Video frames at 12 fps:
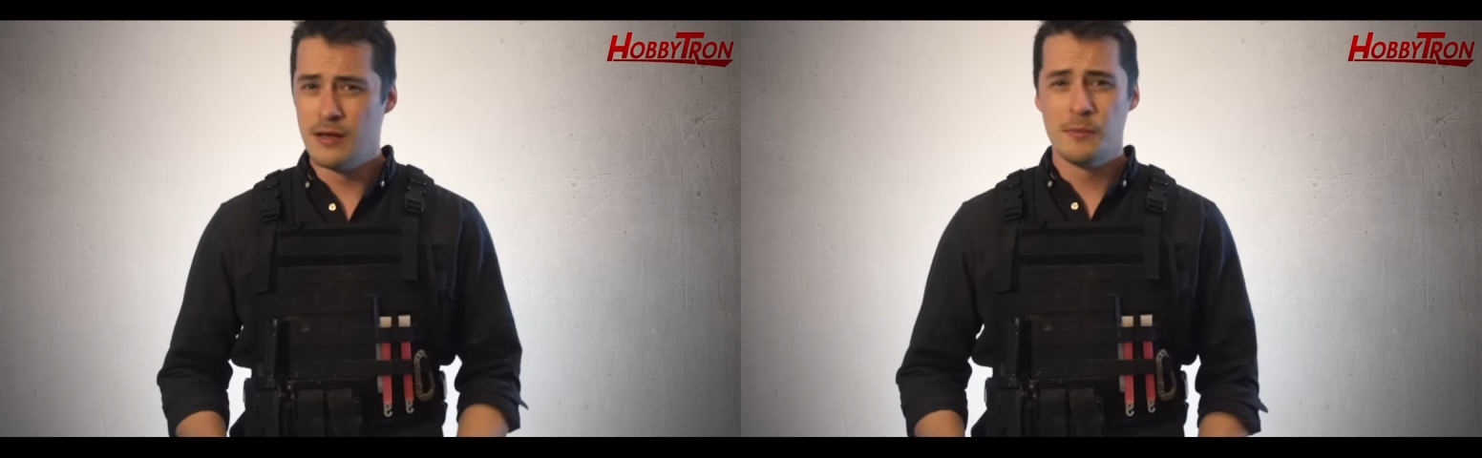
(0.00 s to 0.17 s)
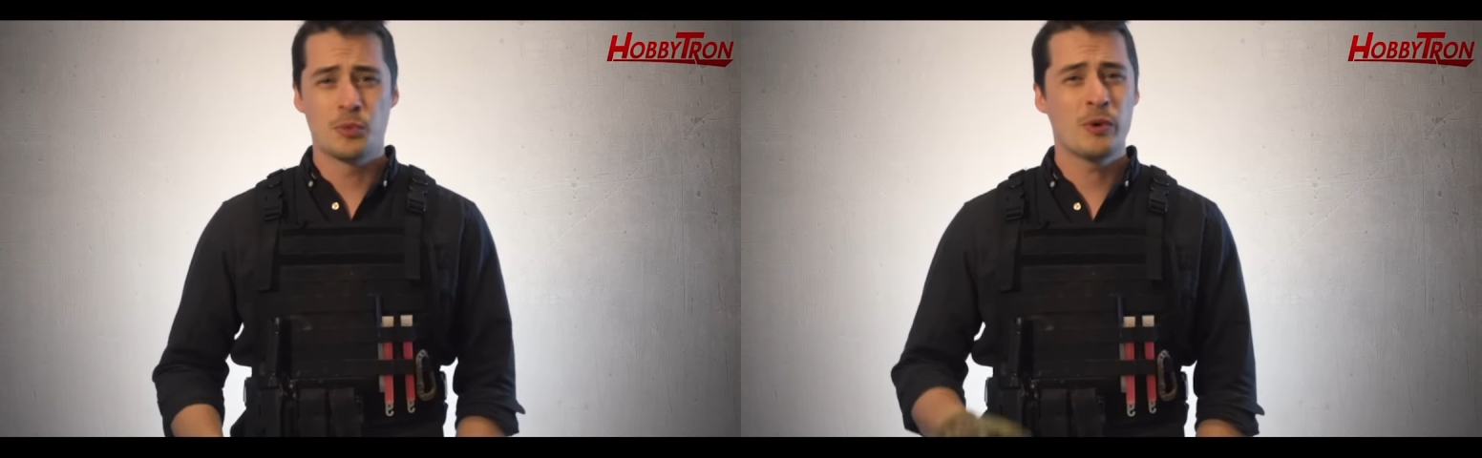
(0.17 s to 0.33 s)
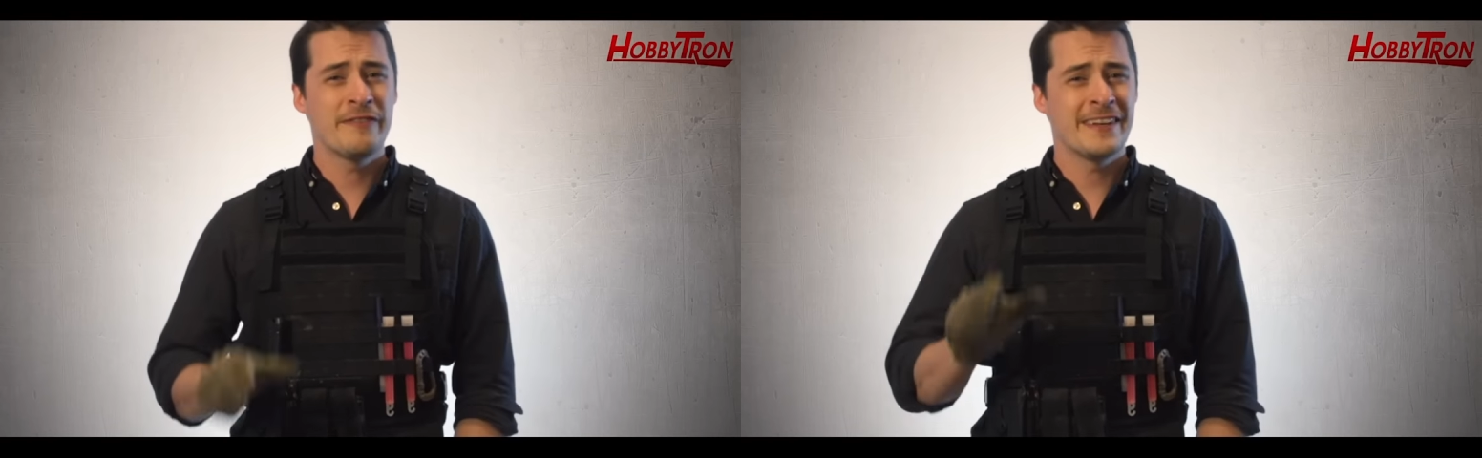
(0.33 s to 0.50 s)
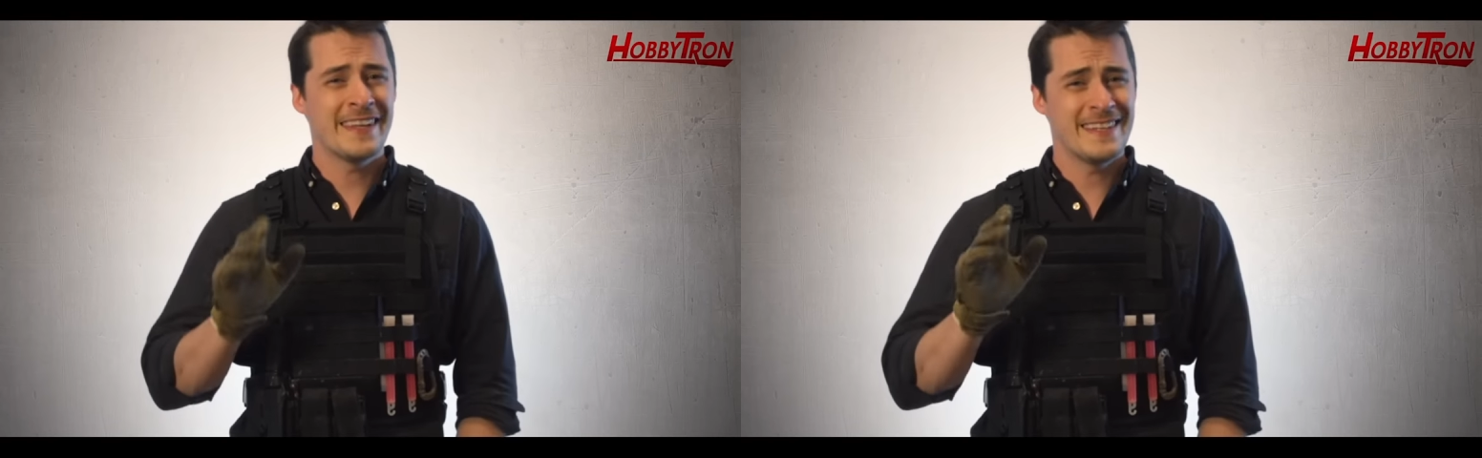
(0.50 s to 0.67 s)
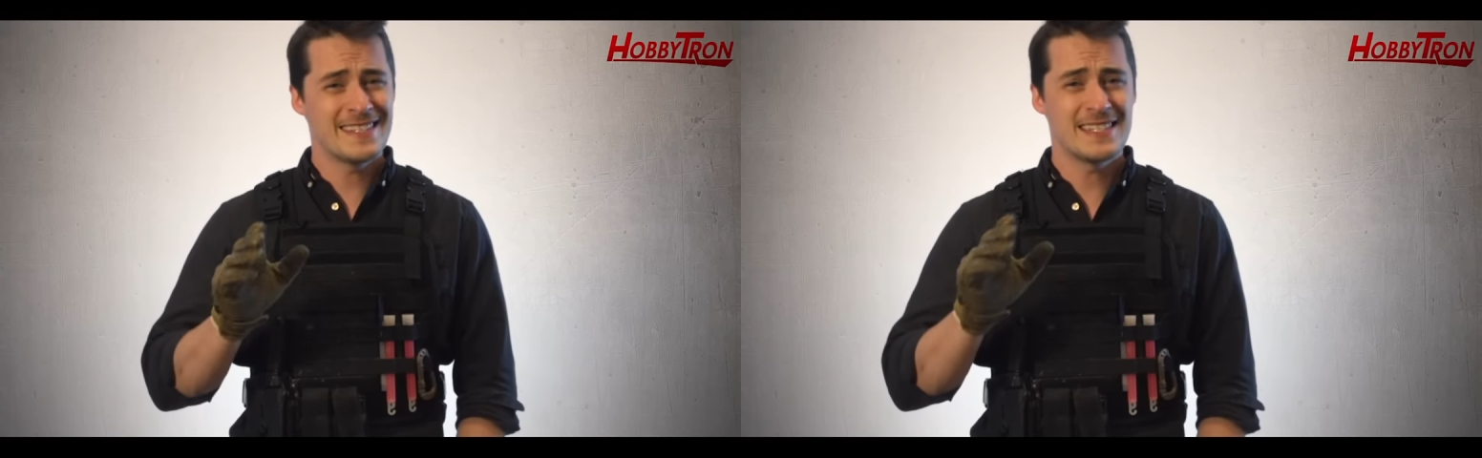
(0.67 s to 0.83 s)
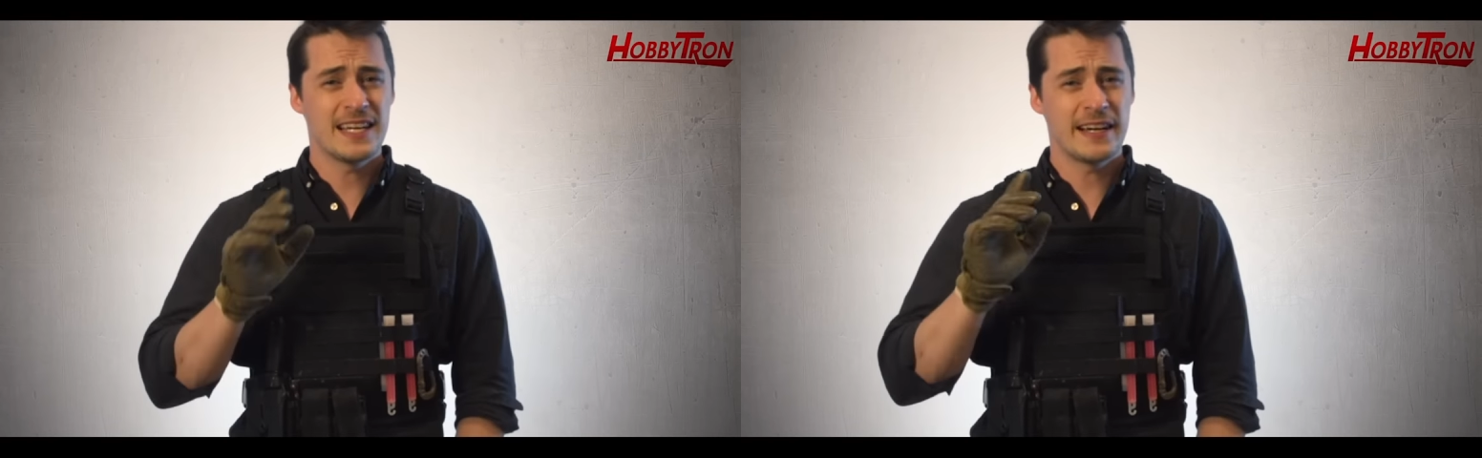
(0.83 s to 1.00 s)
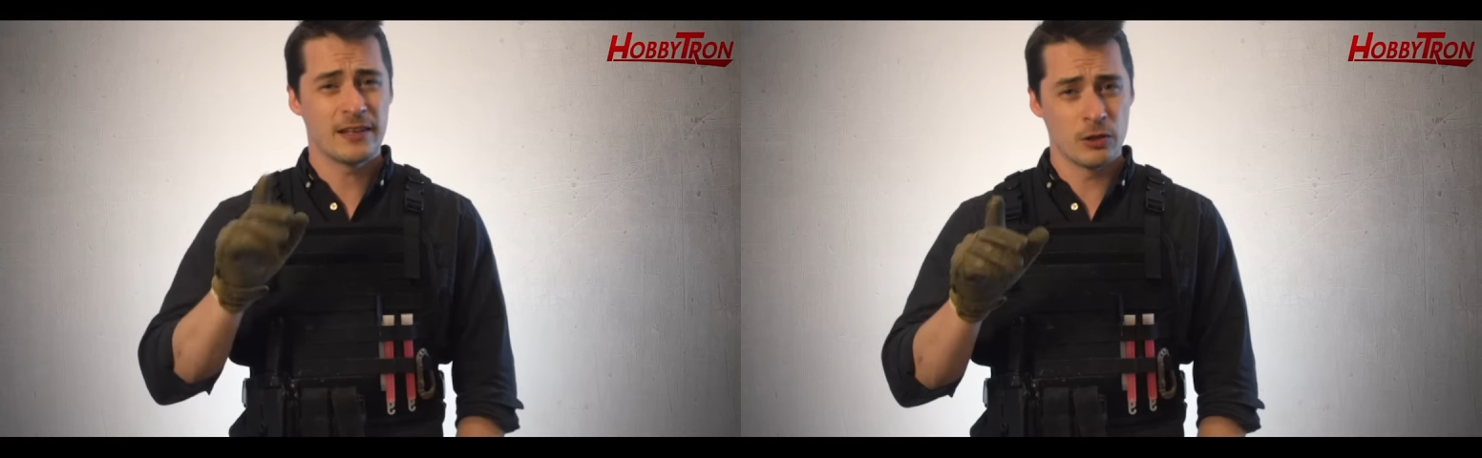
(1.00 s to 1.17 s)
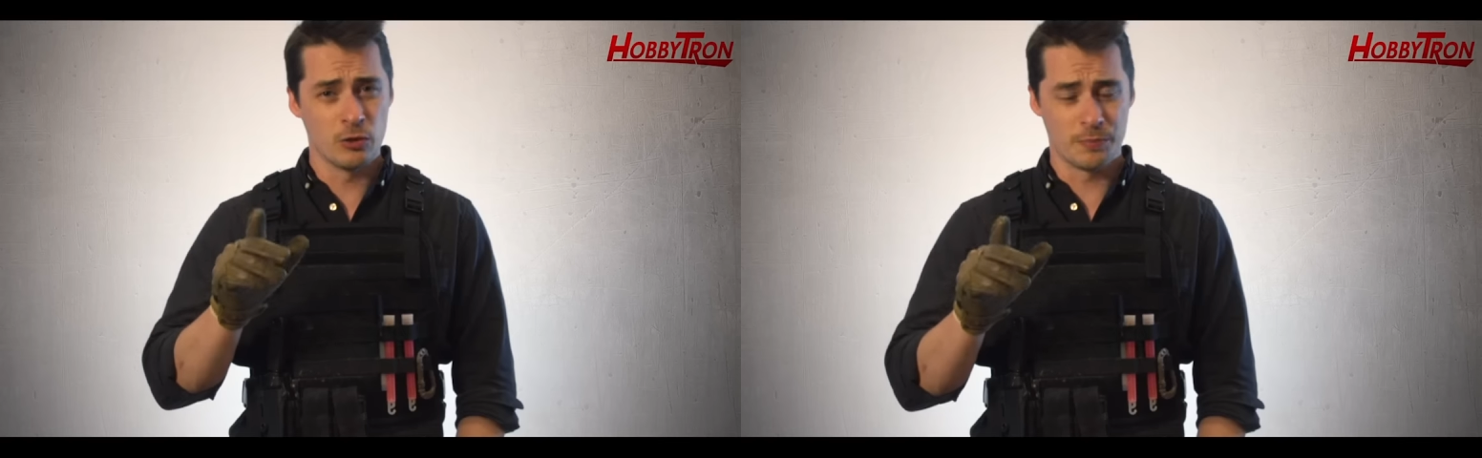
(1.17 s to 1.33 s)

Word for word: we have an inside loop